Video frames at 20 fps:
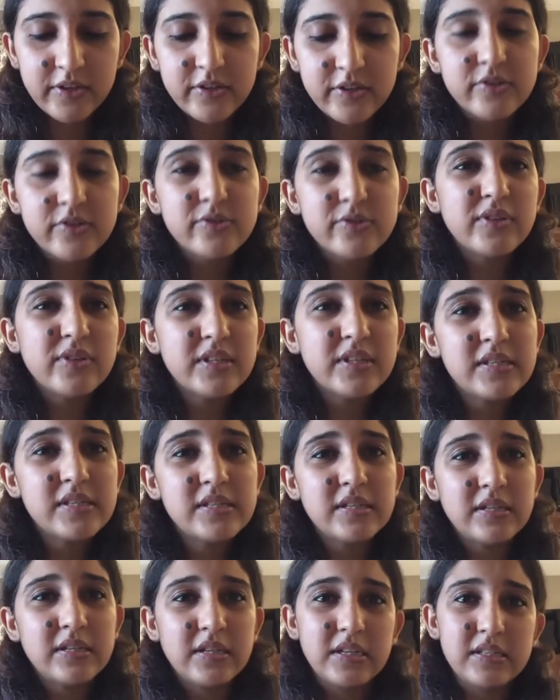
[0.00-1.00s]
So this is
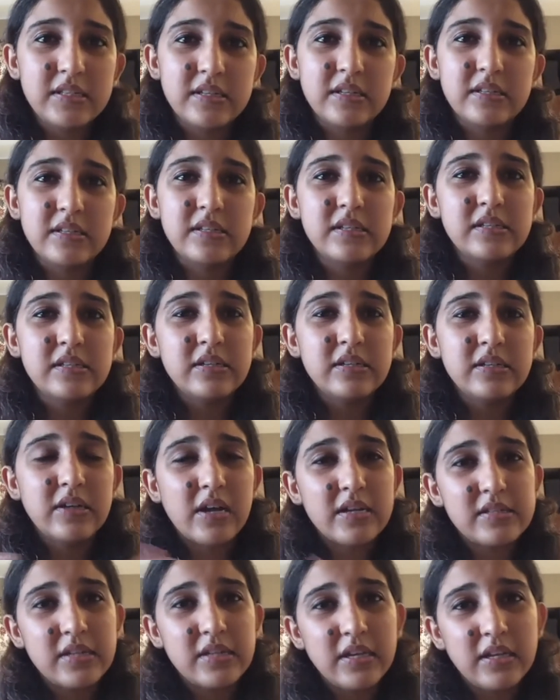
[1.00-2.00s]
the reason.
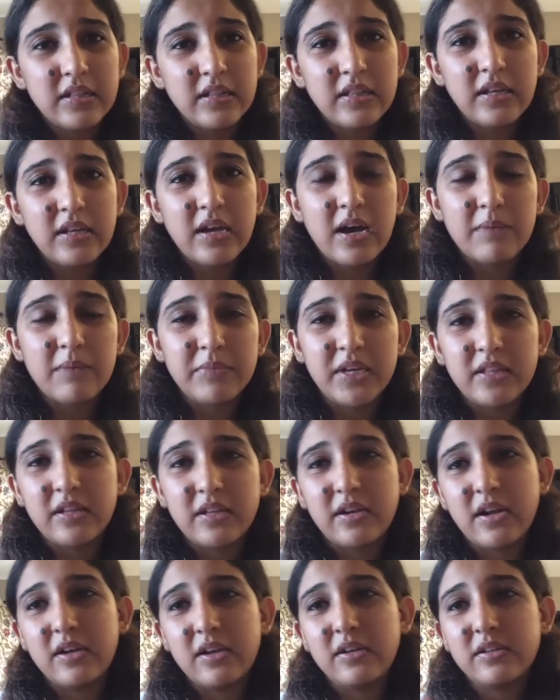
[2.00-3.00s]
Sisera is leading the army. They're
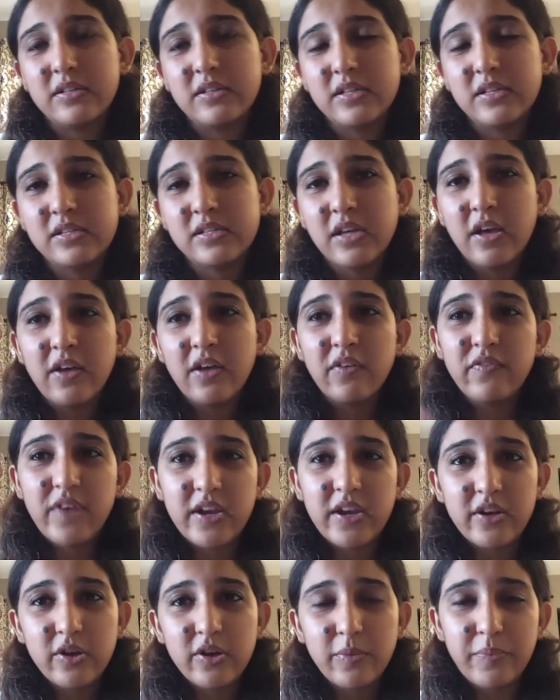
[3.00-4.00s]
under this
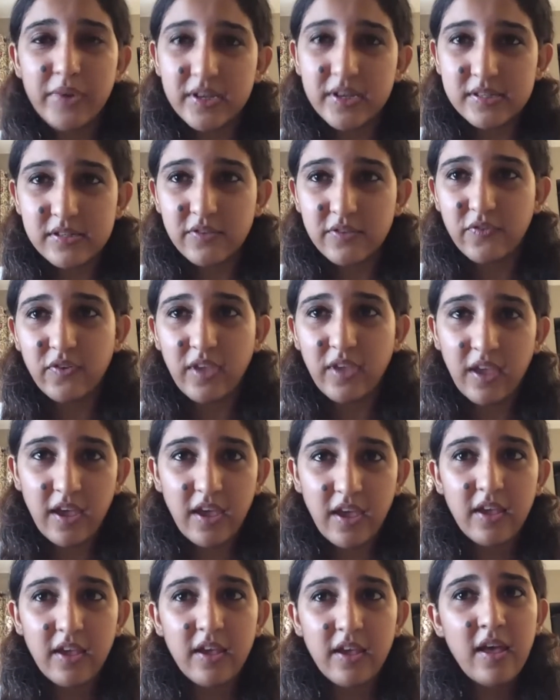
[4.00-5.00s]
very oppressive
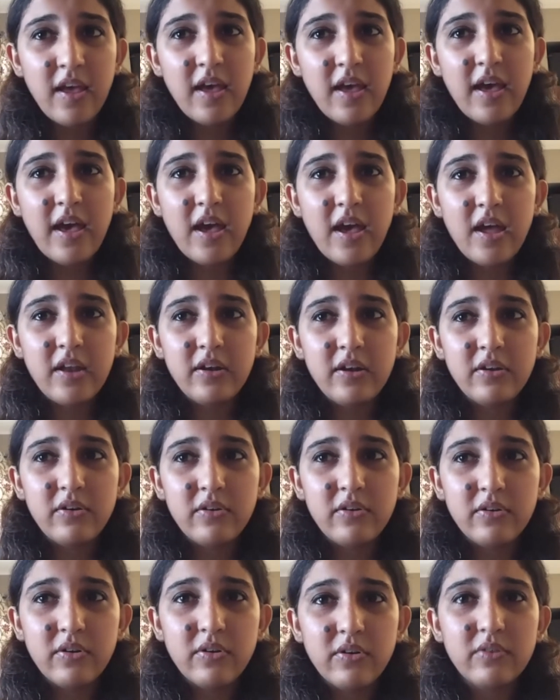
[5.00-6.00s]
king. And,
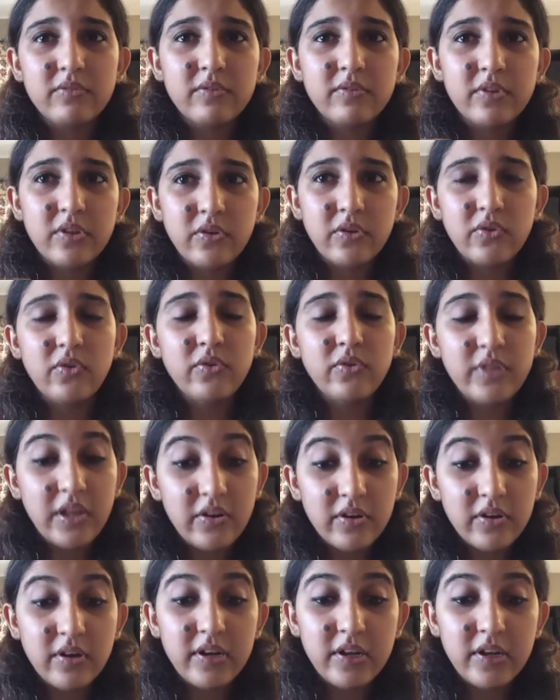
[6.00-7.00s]
you know, they're
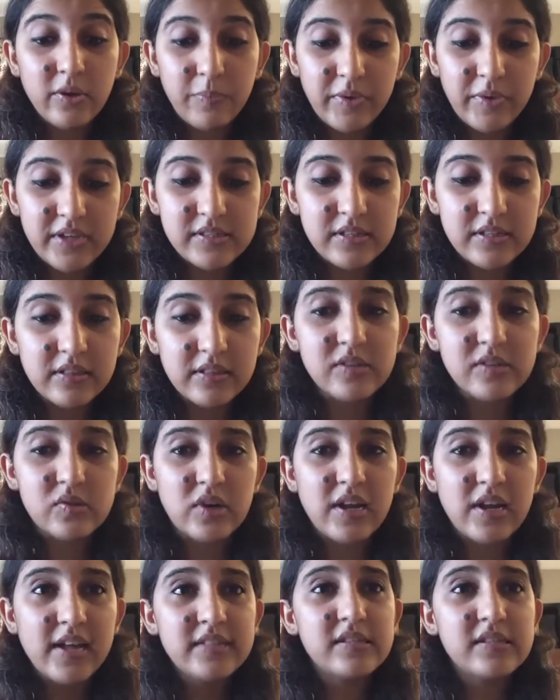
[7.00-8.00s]
really oppressing the
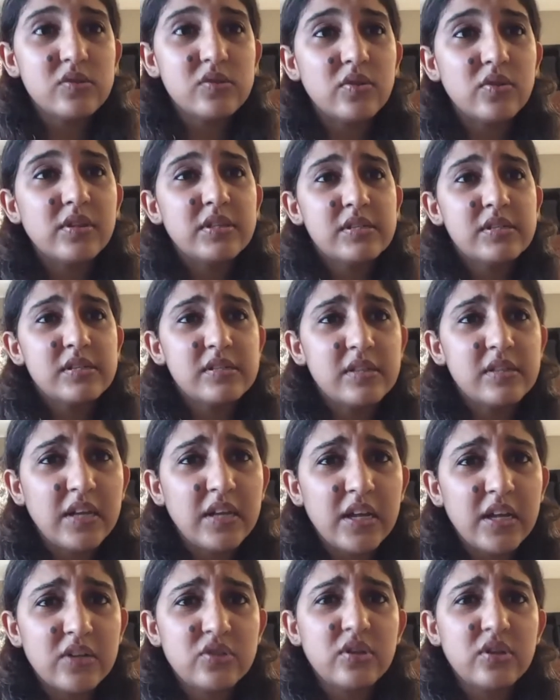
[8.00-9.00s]
Israelites. And so this is the
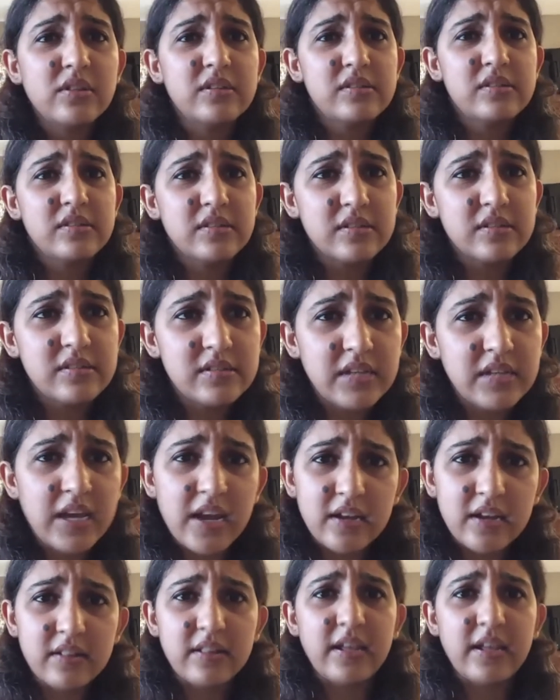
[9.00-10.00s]
nature, this is the
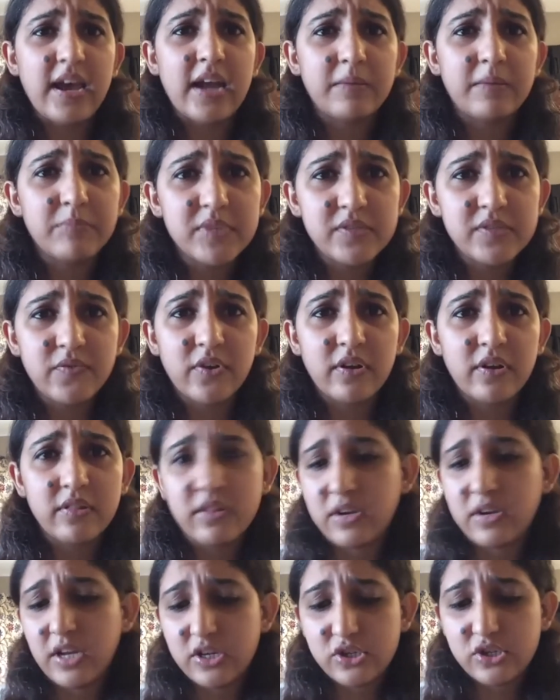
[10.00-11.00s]
state, the atmosphere in the
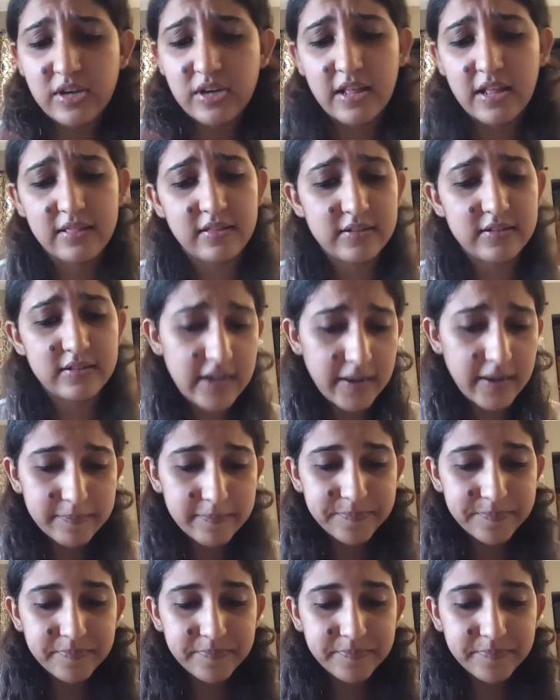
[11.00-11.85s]
nation at the time.